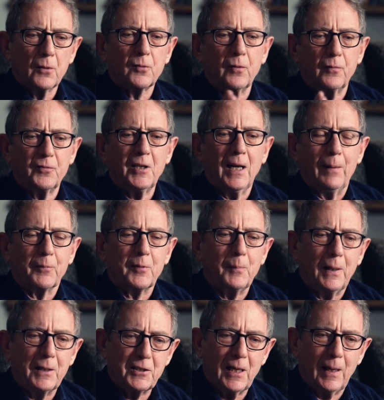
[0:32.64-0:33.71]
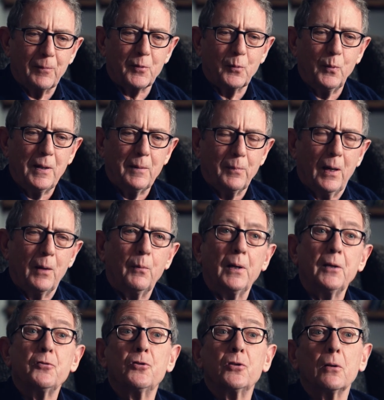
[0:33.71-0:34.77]
sort of chapter by chapter, week by
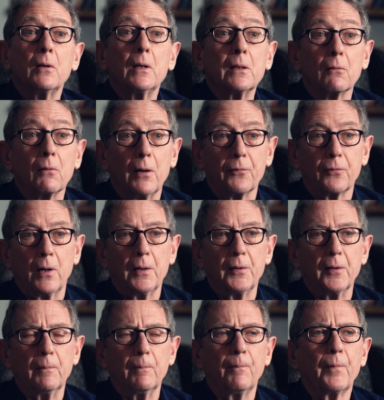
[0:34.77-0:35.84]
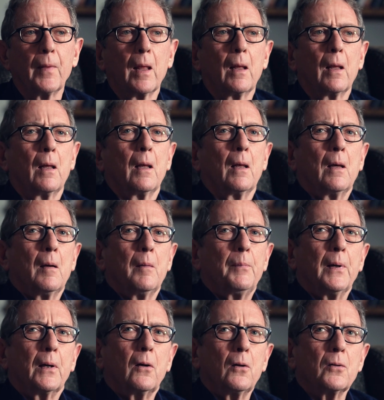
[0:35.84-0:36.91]
week during the referendum,
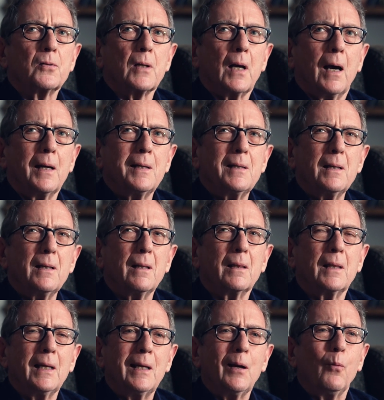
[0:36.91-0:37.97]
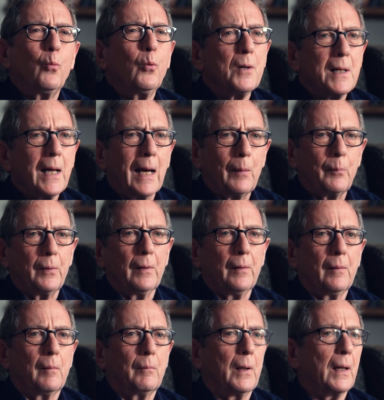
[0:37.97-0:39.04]
because I didn't think it would
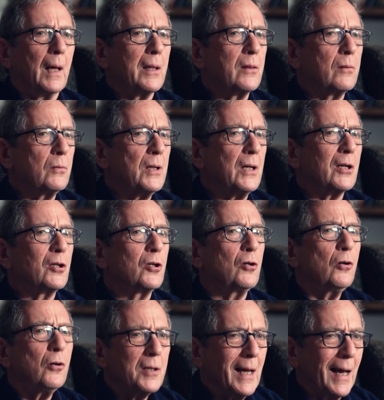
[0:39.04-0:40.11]
happen, but I thought it could